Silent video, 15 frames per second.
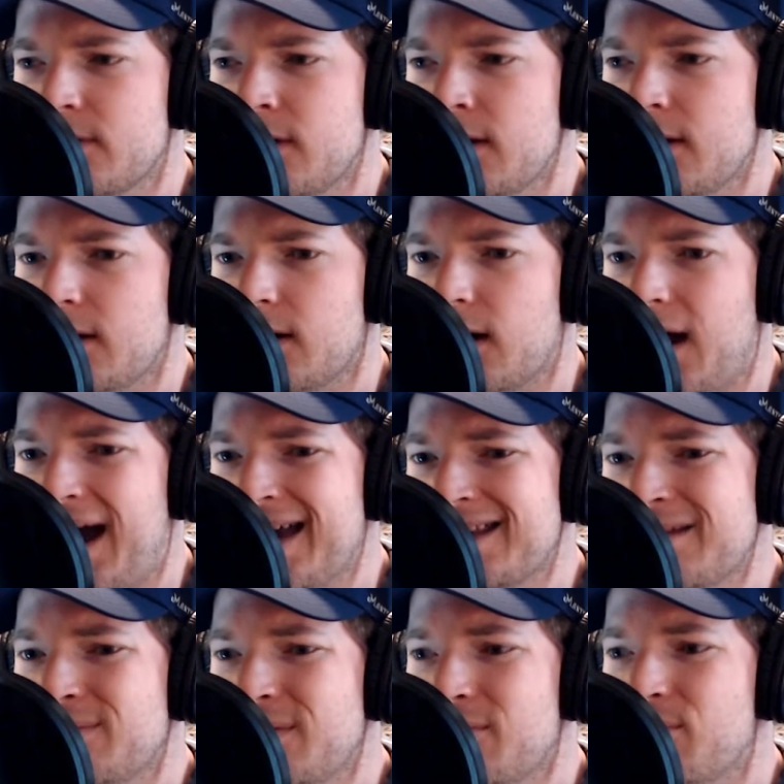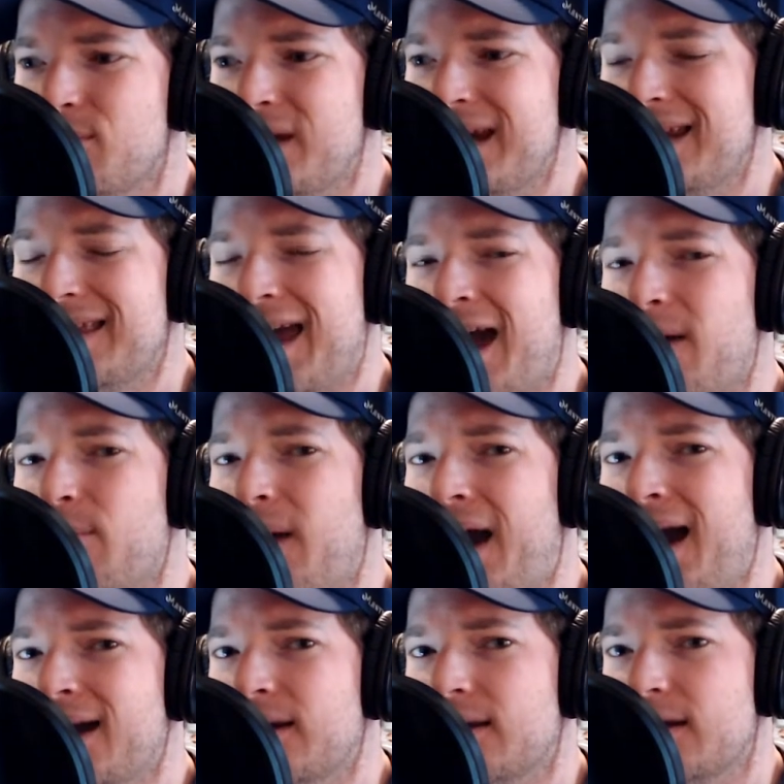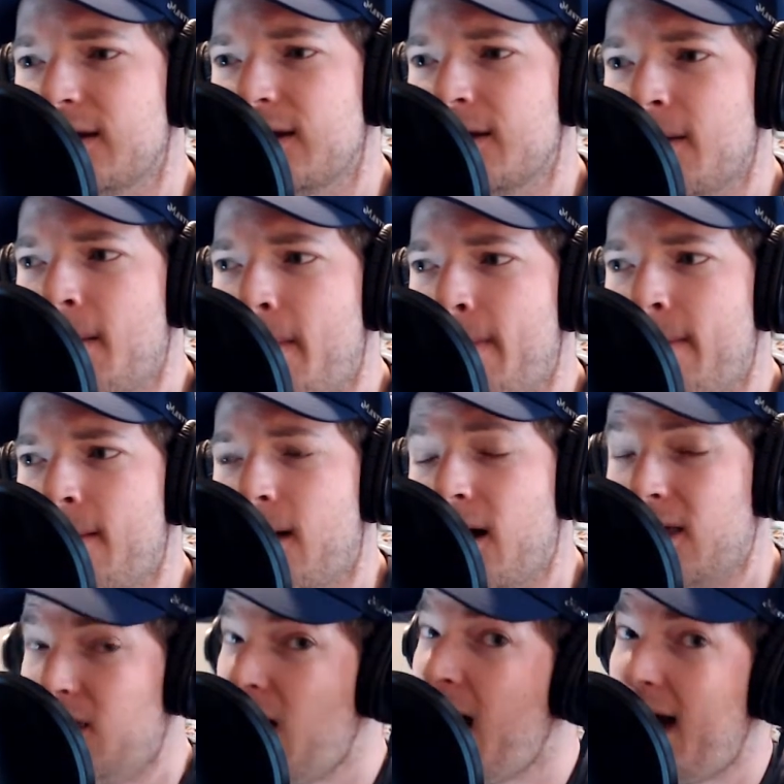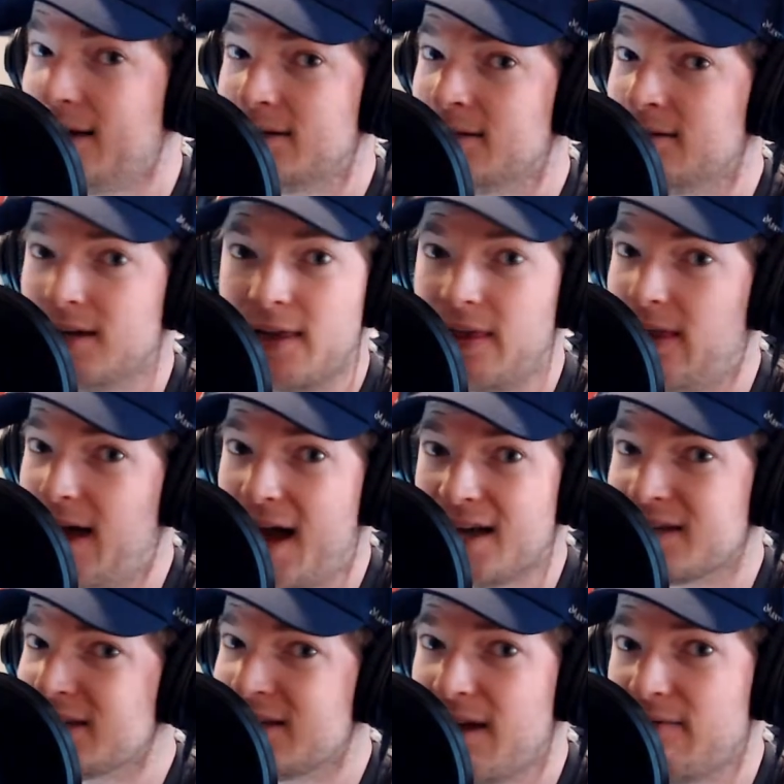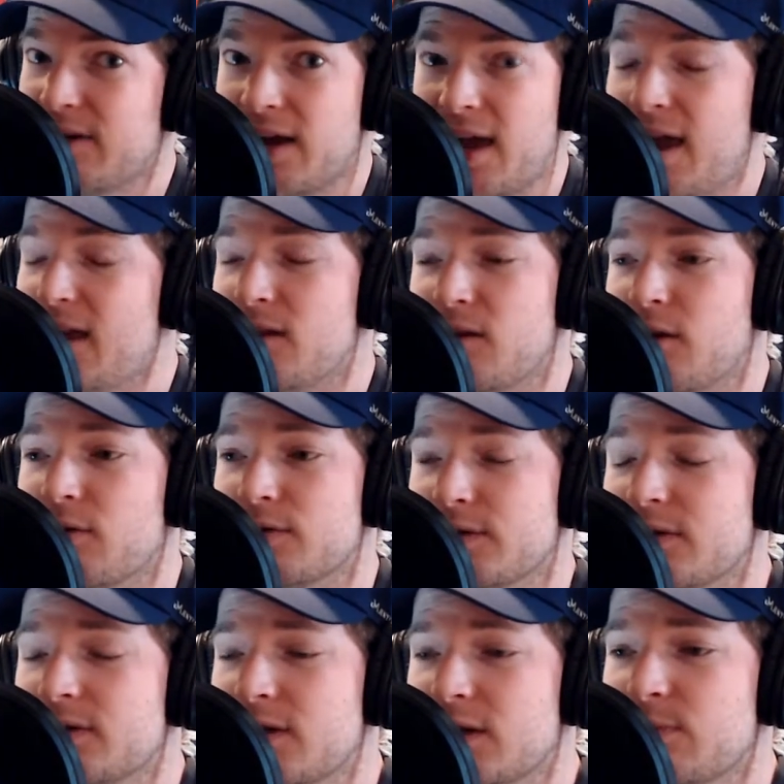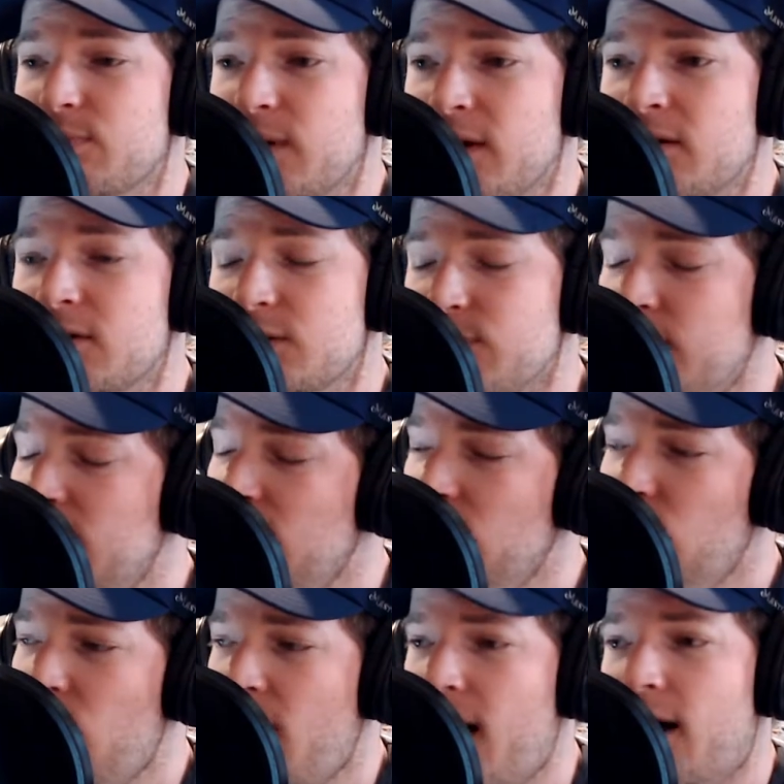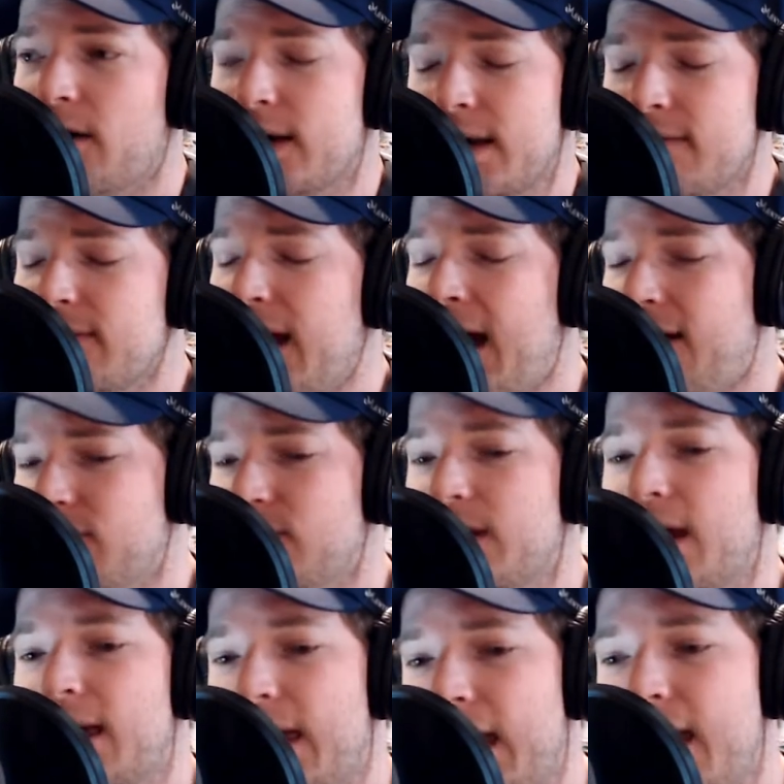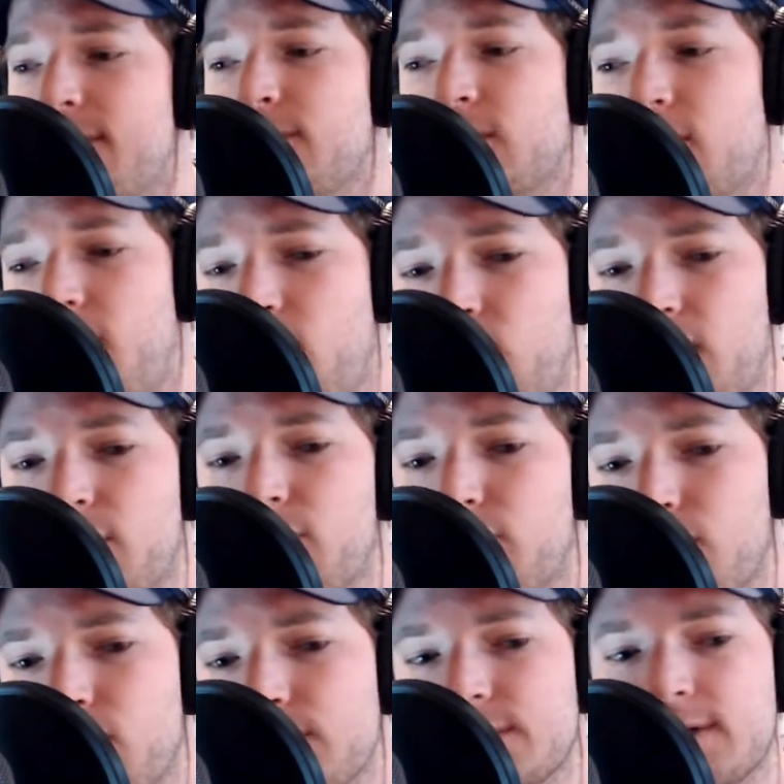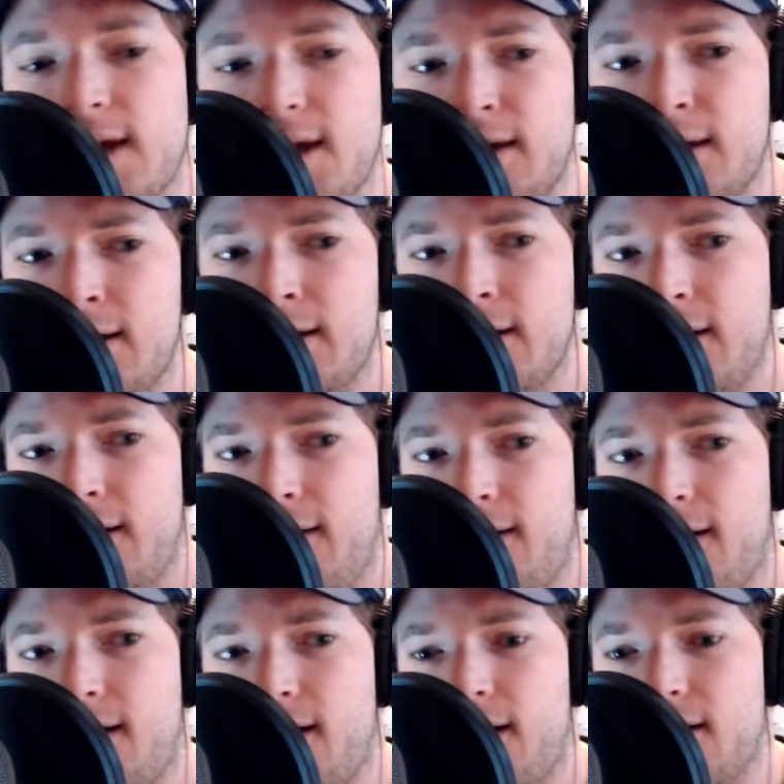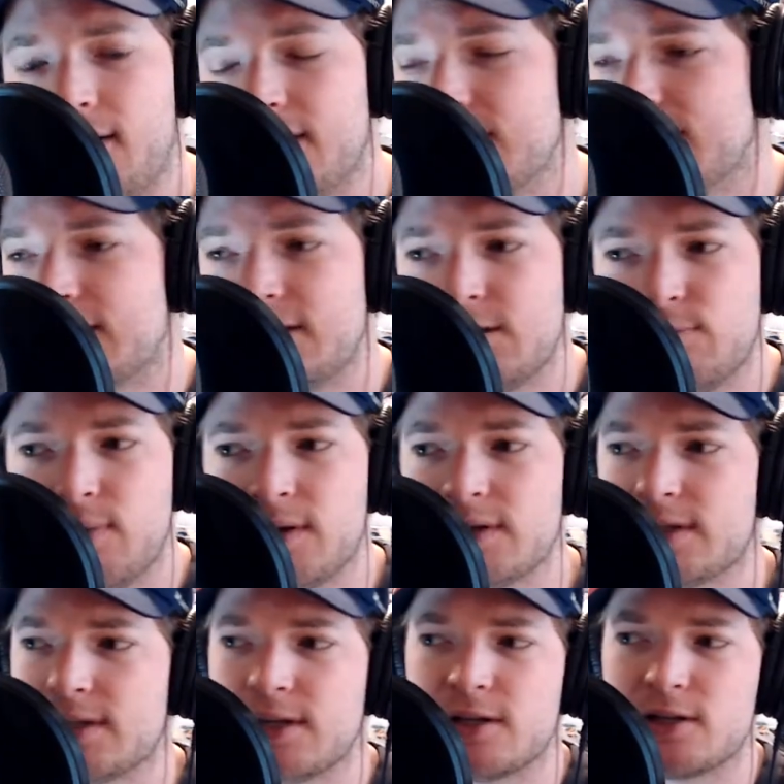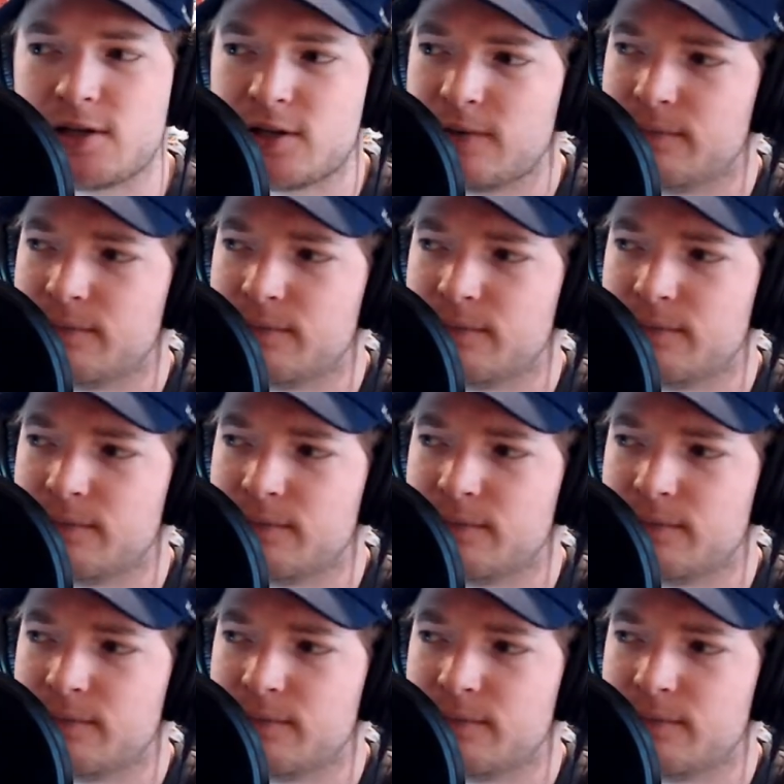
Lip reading: hasn't been beat that badly a lot in the last 7 to 8 years. It's been a little while, and even after that game, I went through and said, listen, it's been since